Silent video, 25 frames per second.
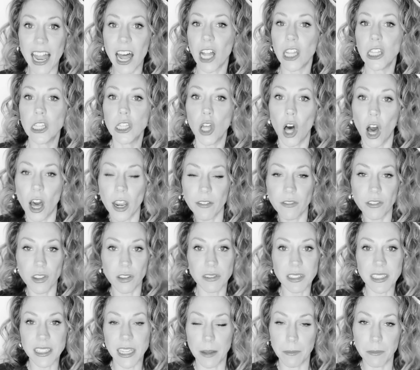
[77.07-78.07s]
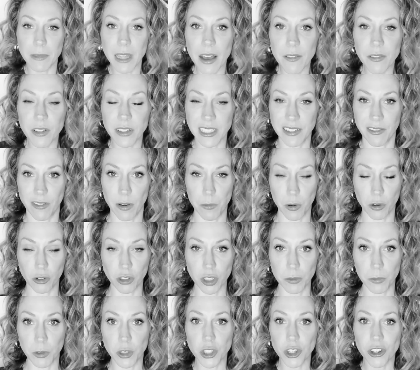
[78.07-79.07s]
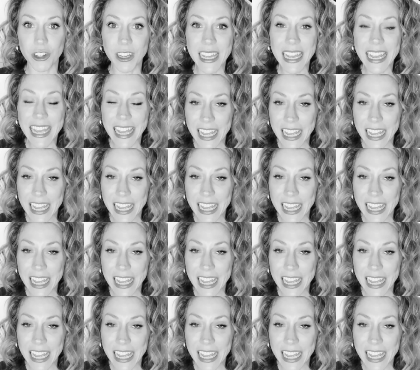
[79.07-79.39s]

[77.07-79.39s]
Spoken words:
a lot of those same levels of emotional maturity